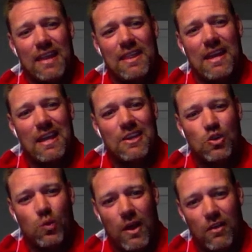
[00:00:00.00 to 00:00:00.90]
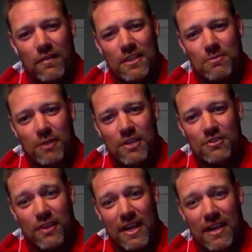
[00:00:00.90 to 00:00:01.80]
think I had 12 in spring
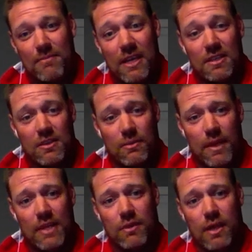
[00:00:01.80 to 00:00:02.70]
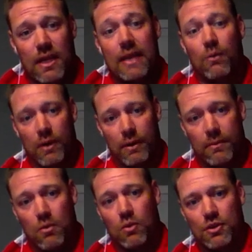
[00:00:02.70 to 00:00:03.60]
training, because the Reds were
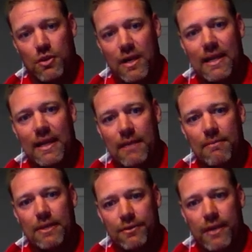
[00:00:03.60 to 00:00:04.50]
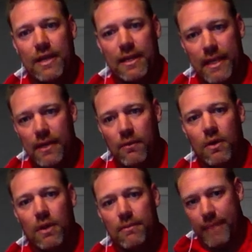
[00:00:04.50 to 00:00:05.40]
trying to get me traded. They didn't
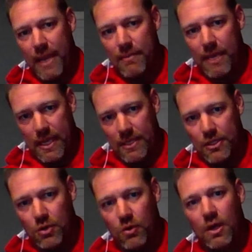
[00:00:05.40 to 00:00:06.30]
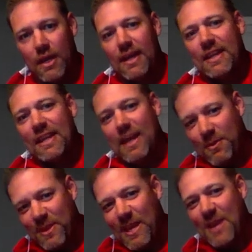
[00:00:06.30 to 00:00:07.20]
want pay me, and so
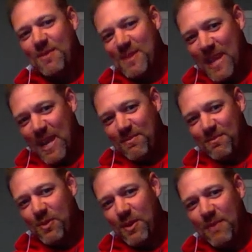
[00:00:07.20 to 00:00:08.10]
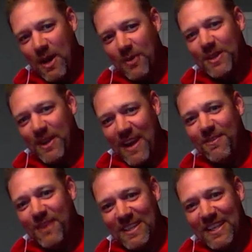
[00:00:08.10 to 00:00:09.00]
they put me out there
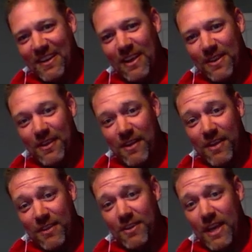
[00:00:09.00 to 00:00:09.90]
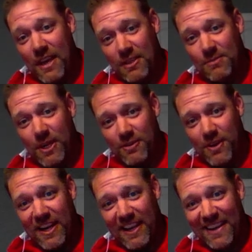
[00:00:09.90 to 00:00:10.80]
every other day in spring
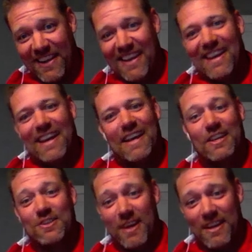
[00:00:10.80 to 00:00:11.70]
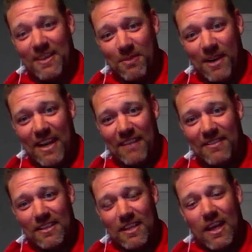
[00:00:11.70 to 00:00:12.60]
training. I get traded to the
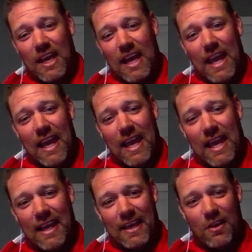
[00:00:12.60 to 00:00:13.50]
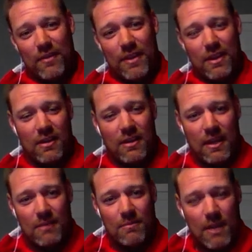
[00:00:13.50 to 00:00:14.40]
Braves, and I get over there,
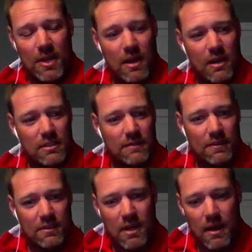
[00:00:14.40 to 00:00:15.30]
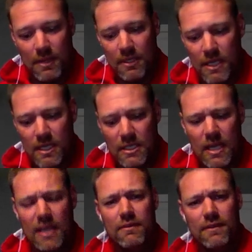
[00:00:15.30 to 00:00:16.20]
and Bobby Cox's first comment to me is,
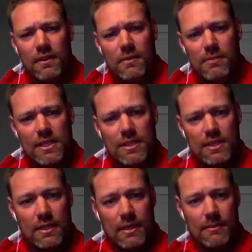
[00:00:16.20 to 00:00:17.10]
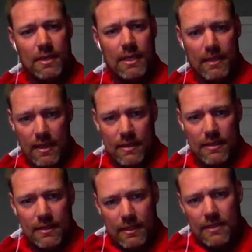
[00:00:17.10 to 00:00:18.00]
"Hey, can you field your position?" And I'm like, "Yeah."
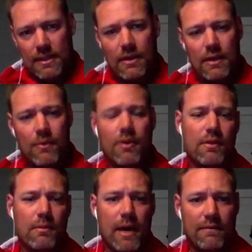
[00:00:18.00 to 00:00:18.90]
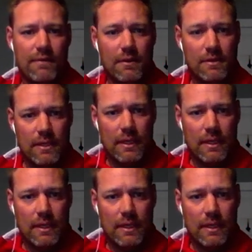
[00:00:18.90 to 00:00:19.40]
He's like, "Okay, we're going to the backfields."